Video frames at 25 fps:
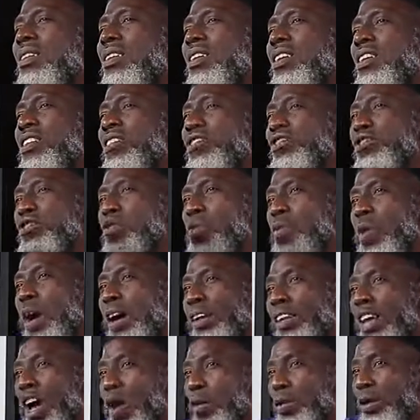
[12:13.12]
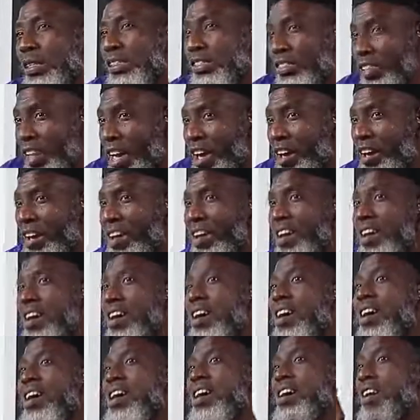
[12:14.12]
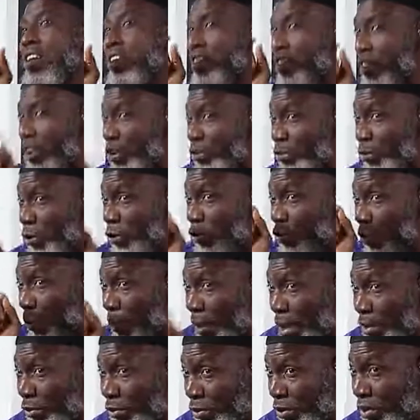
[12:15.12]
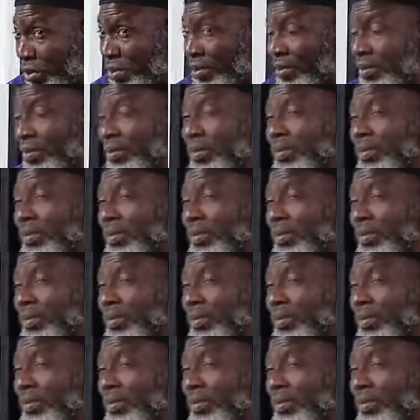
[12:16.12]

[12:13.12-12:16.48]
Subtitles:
is the one that will take responsibility